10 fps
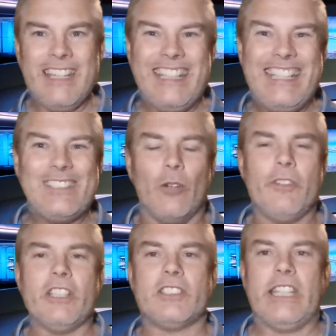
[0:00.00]
and he's
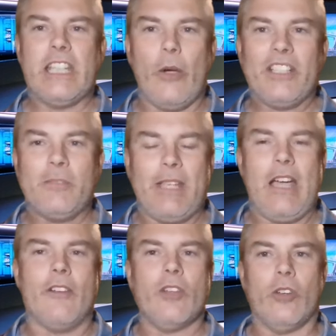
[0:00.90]
obviously going to
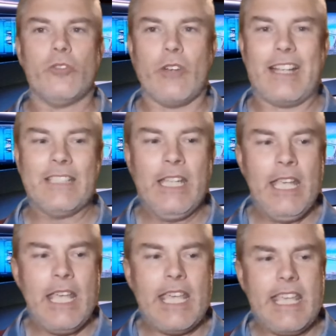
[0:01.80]
be out of contract,
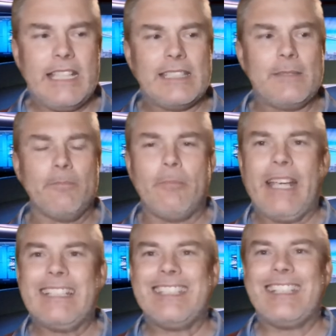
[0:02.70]
it's
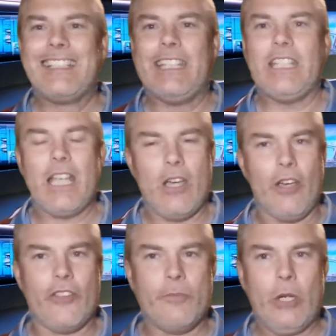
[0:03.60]
basically
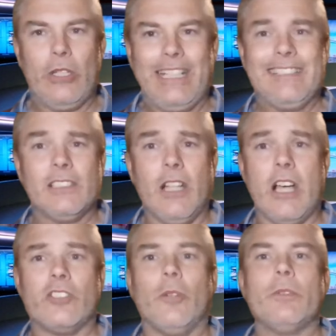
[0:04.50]
Hertha Berlin's
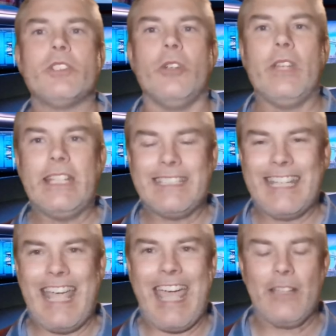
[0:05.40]
last opportunity to
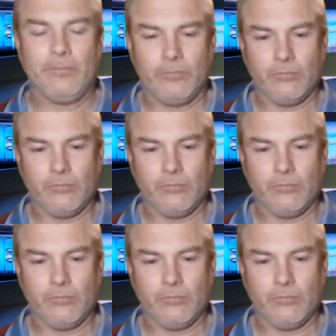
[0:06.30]
get